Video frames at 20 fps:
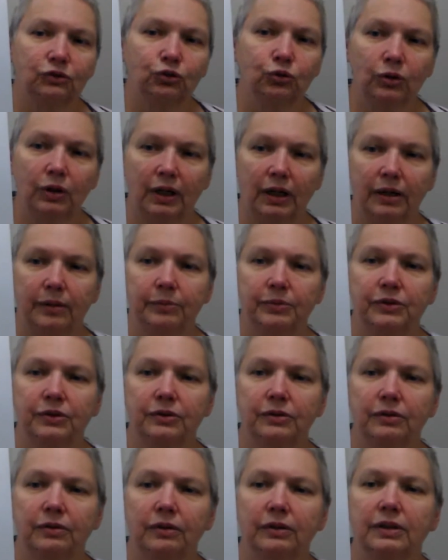
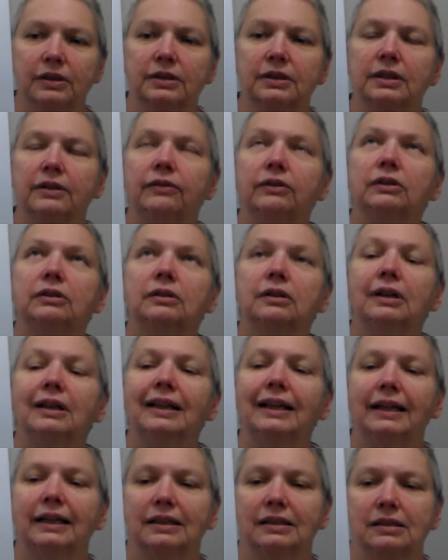tribes, or the 7
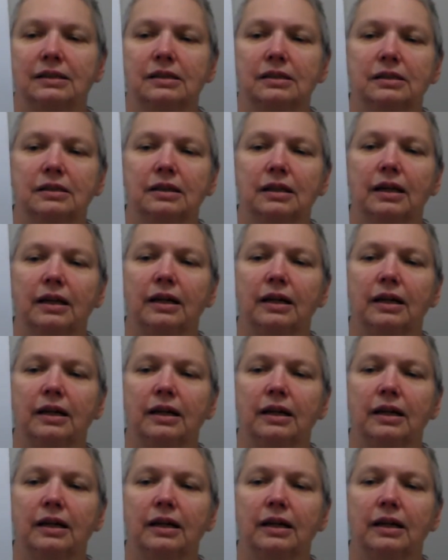clans,